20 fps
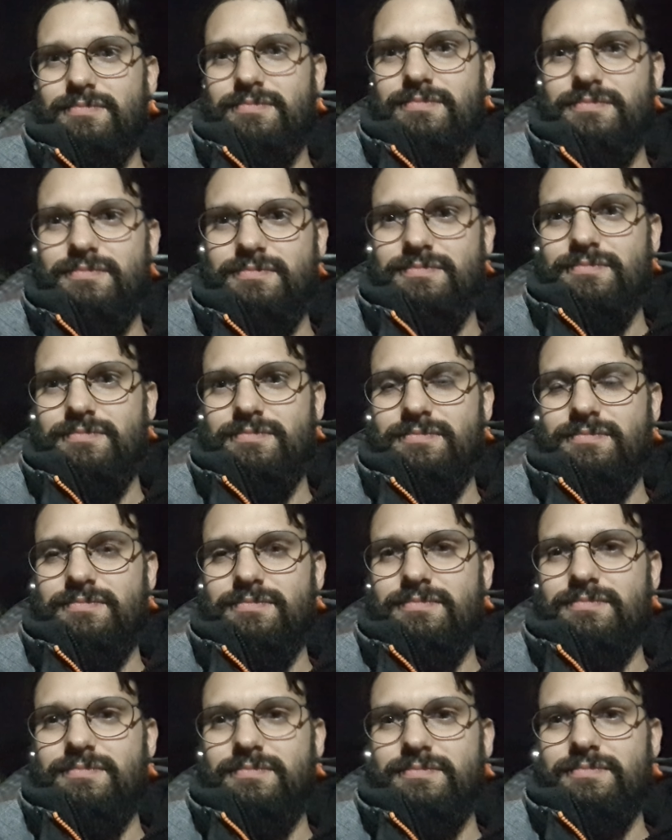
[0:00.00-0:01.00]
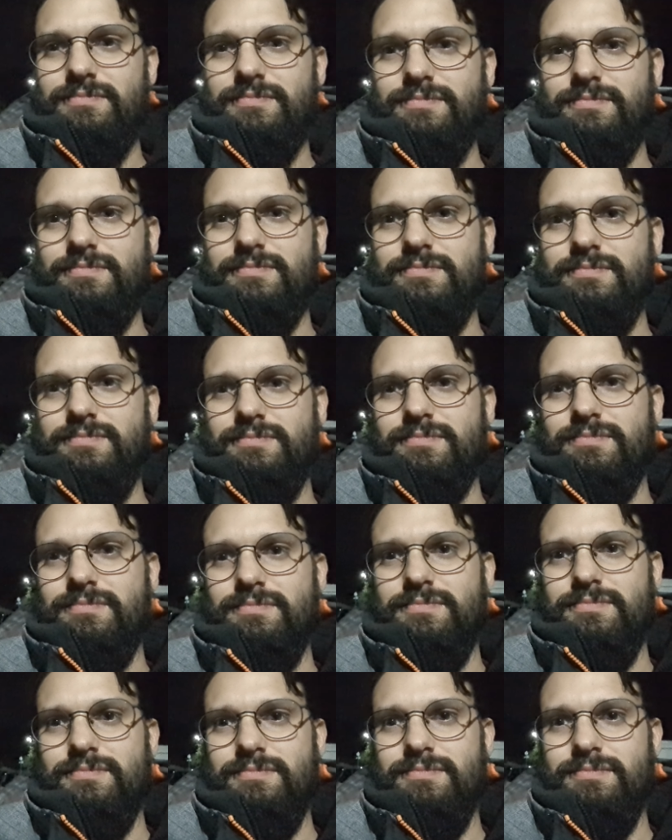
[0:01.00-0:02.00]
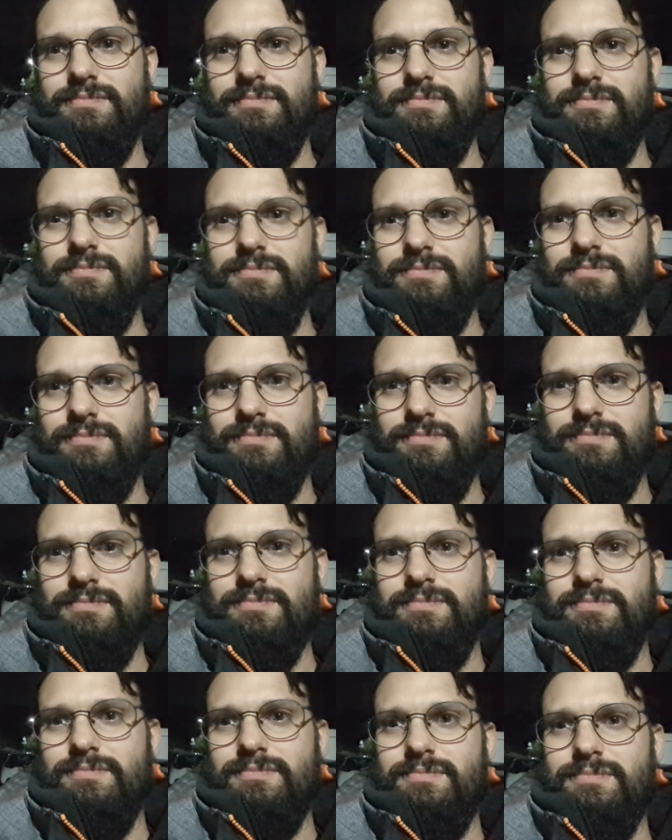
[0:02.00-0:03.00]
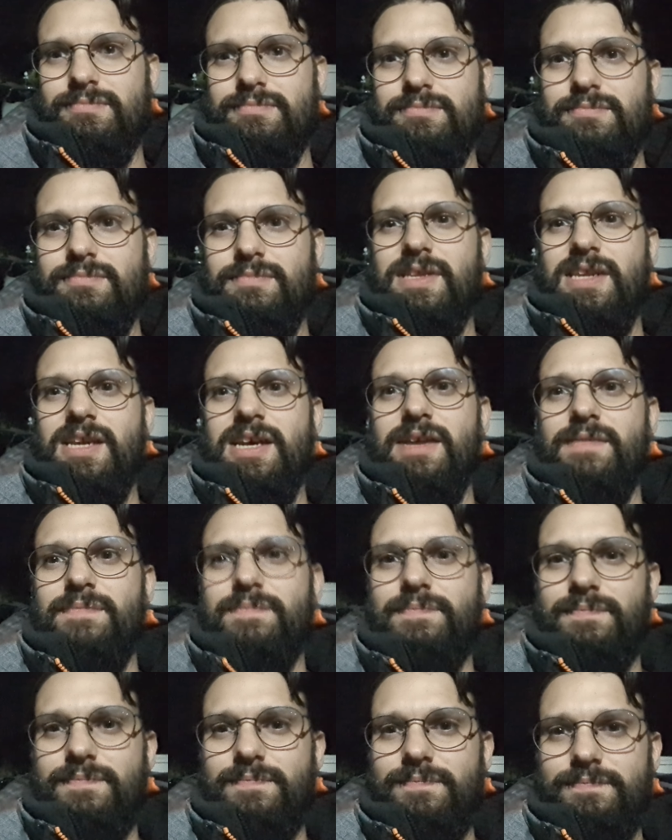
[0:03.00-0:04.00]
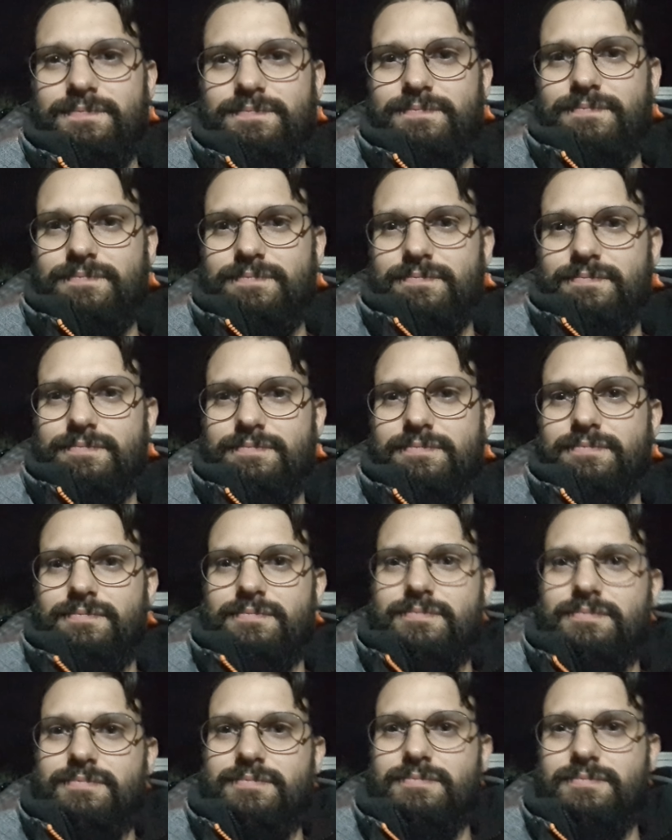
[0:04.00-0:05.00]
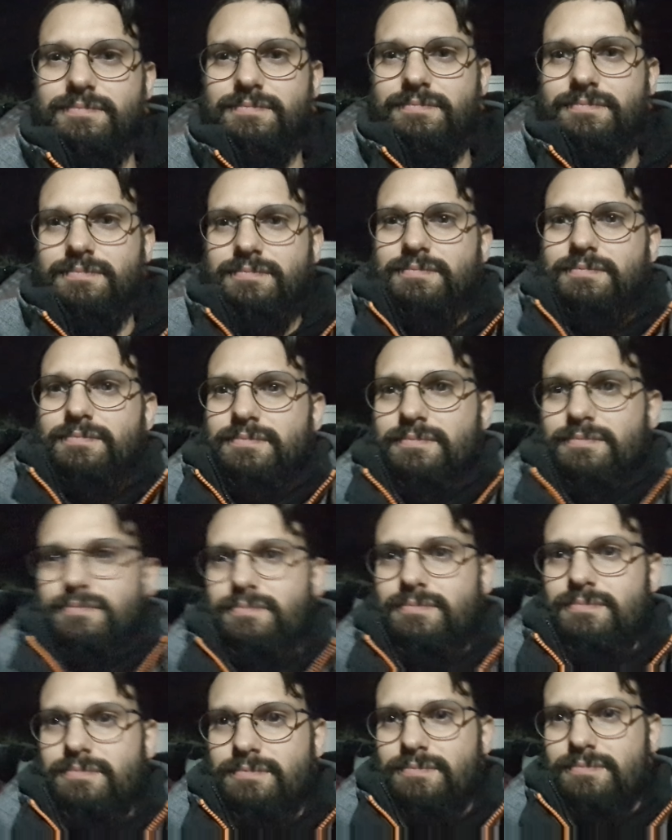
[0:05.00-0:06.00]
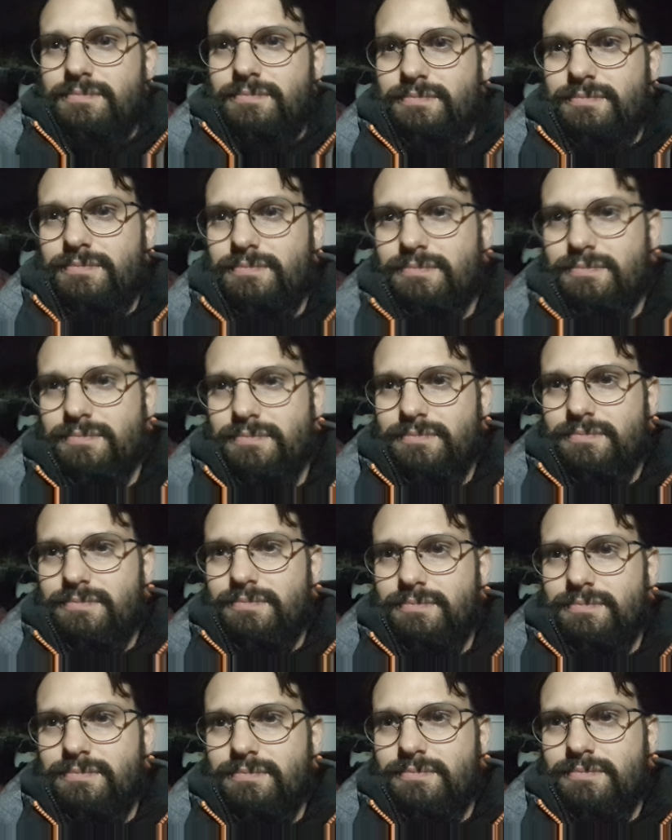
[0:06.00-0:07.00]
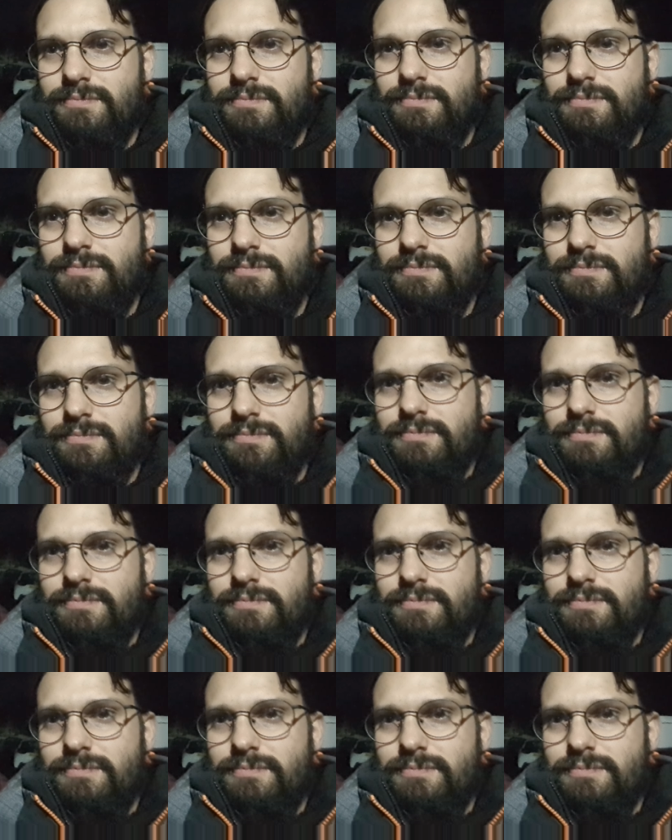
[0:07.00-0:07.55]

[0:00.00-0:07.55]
No words are spoken by the person on screen.